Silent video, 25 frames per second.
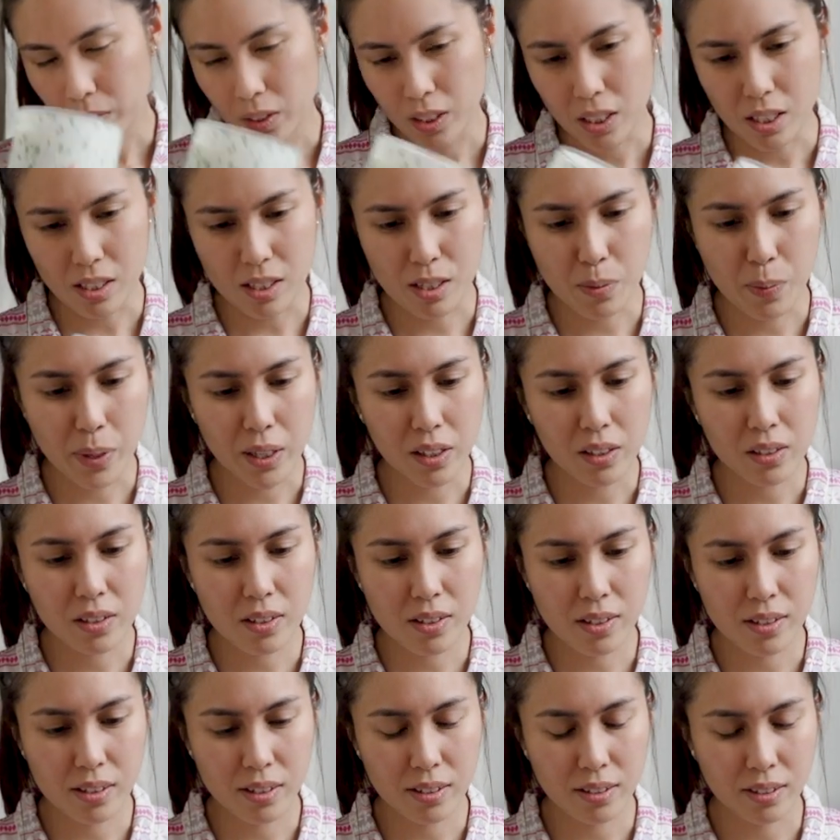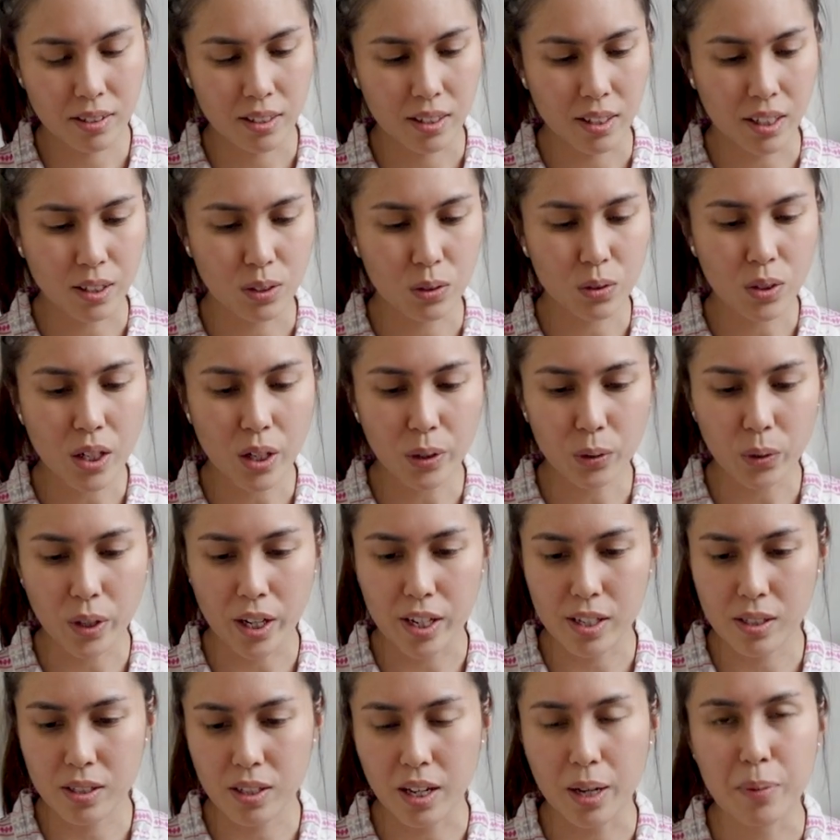it smells I don't know how to
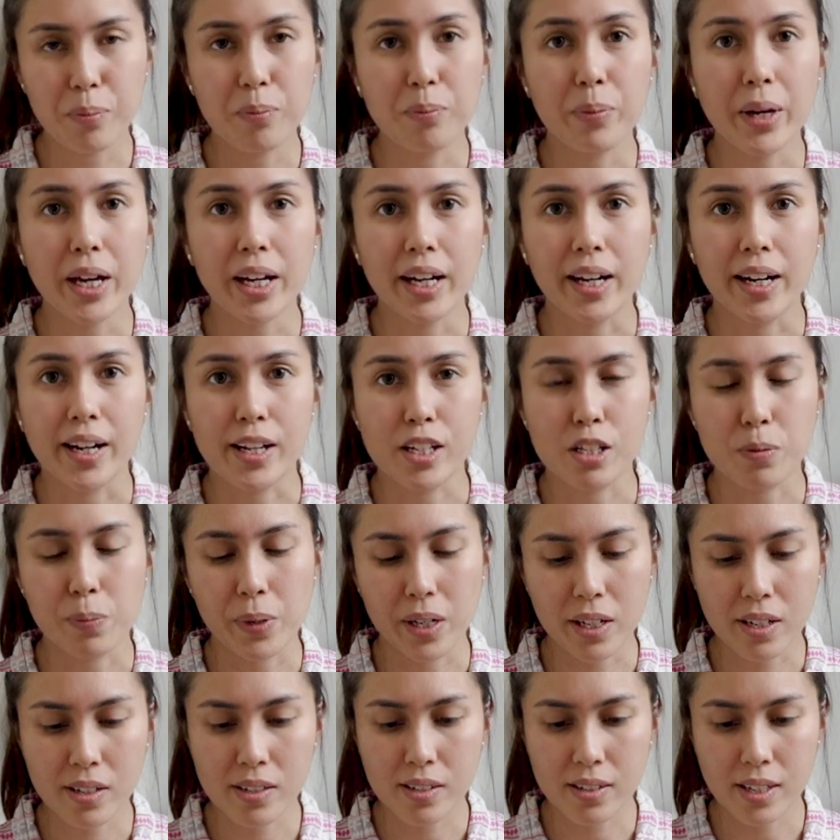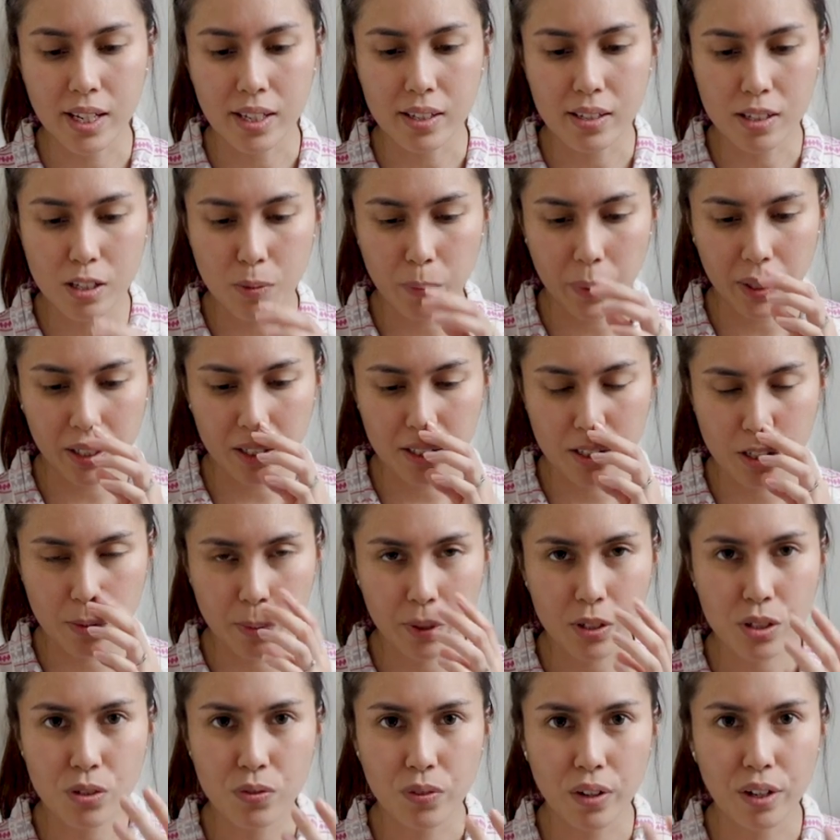ex I'm bad at explaining scents but it
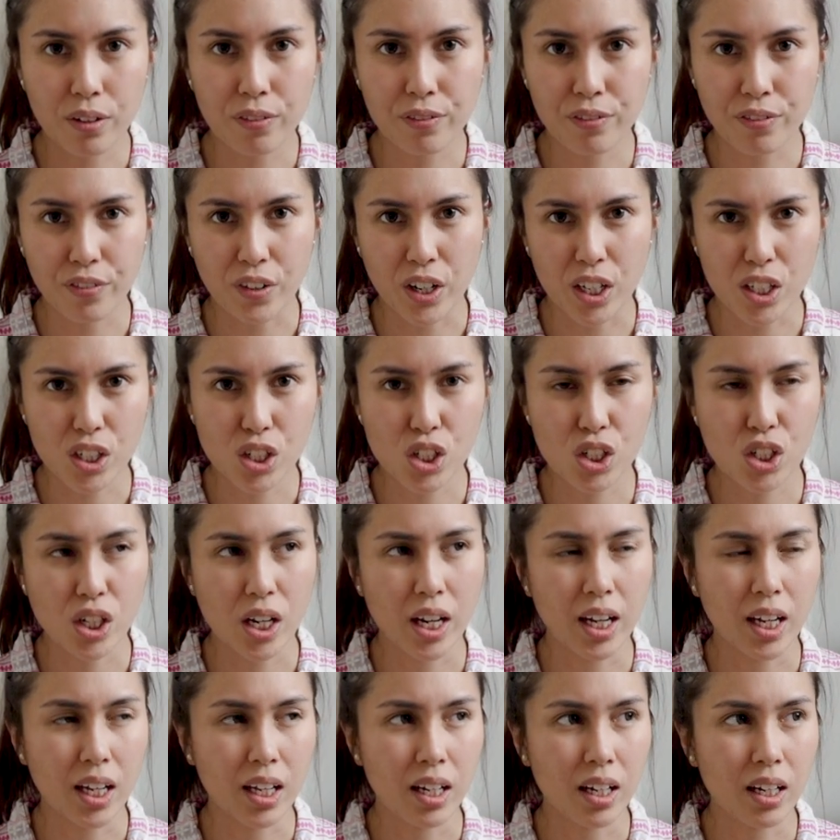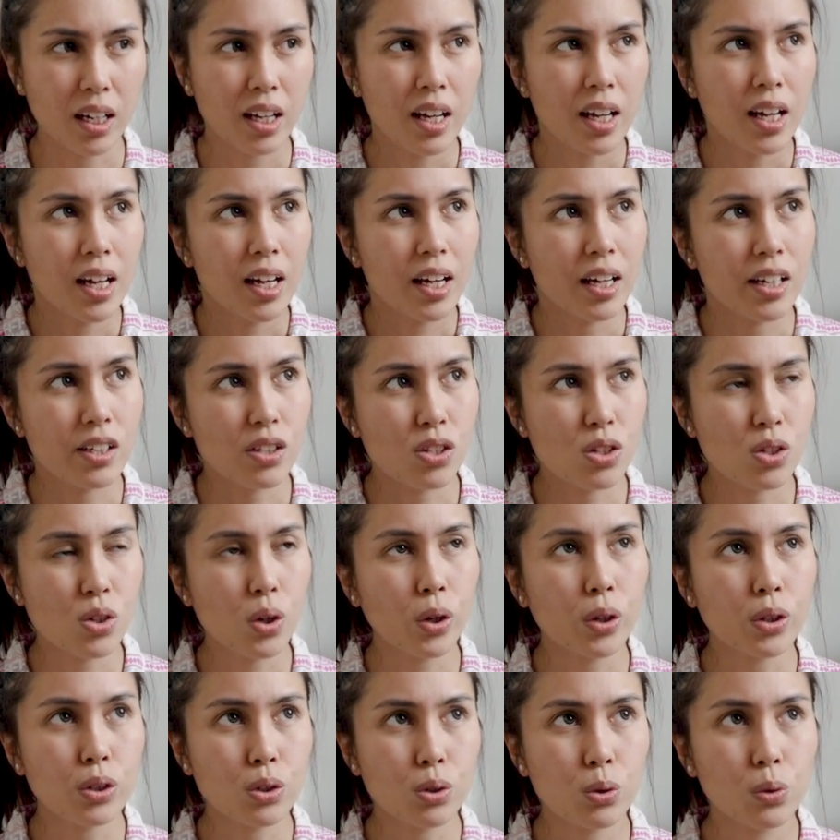smells very fresh and it's
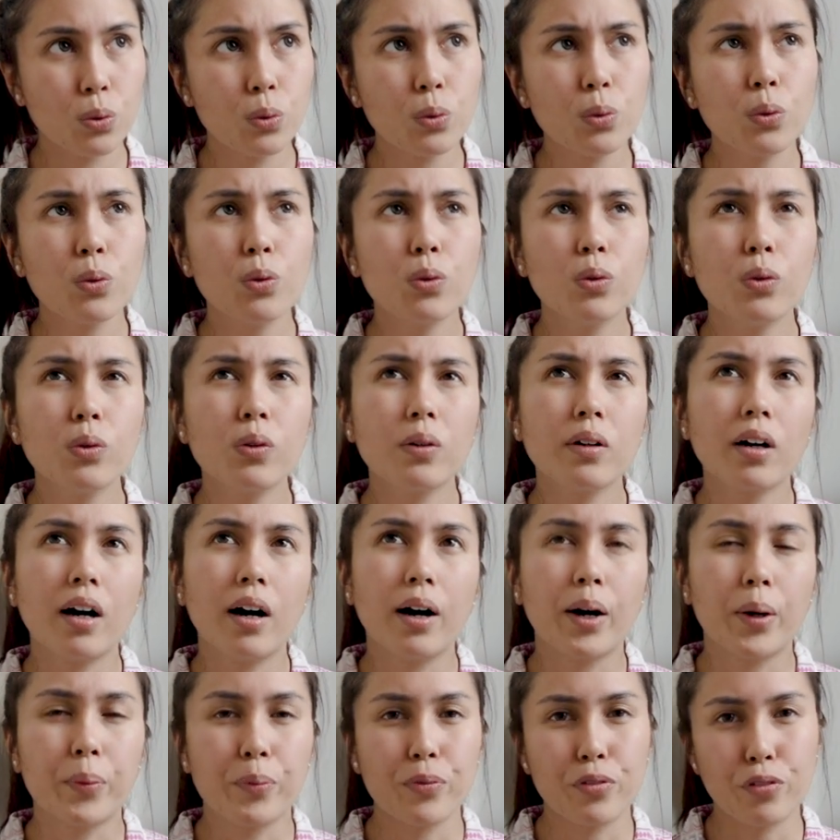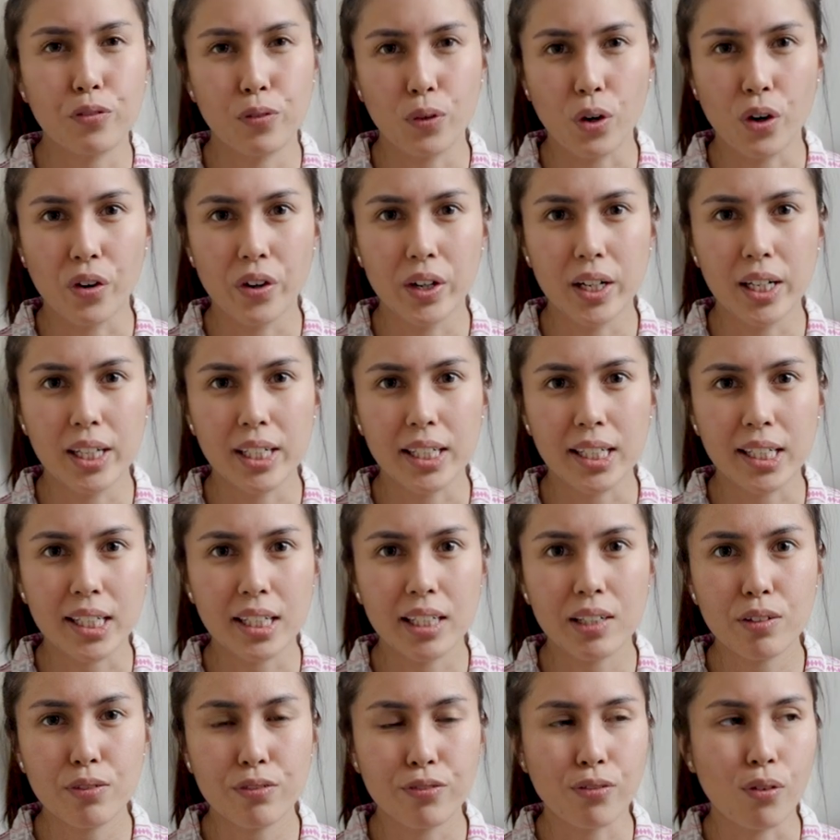not too um,
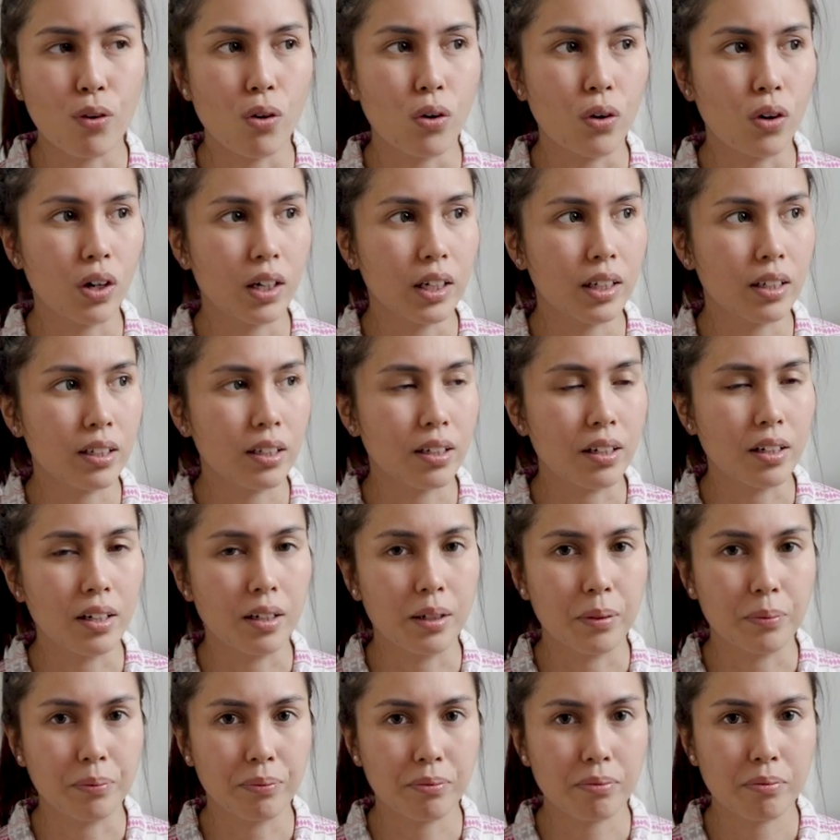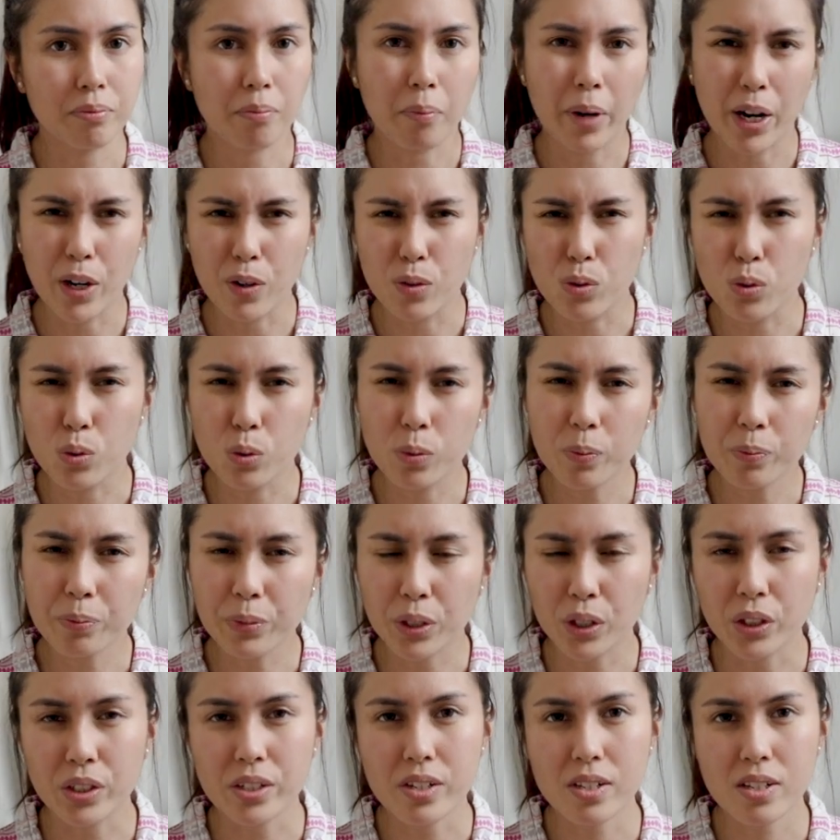florally for um, my room
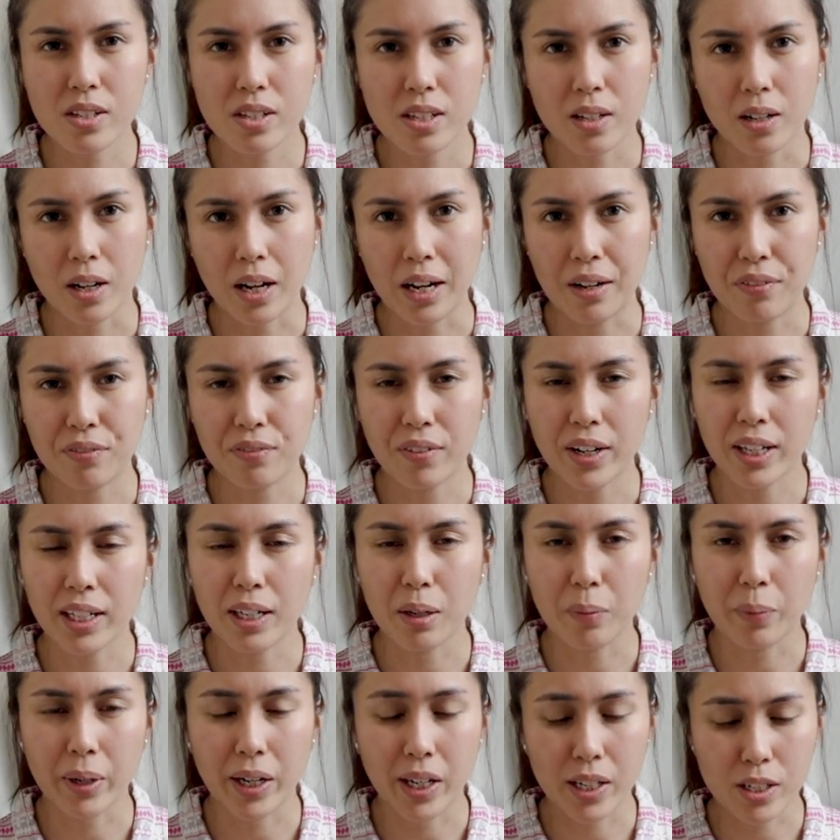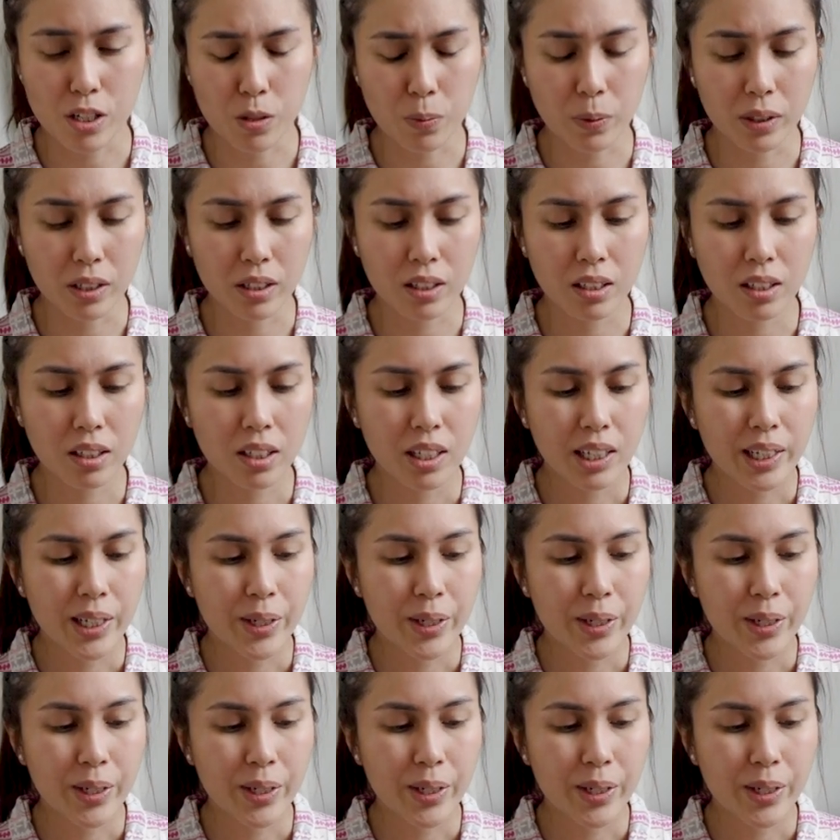because I find that my husband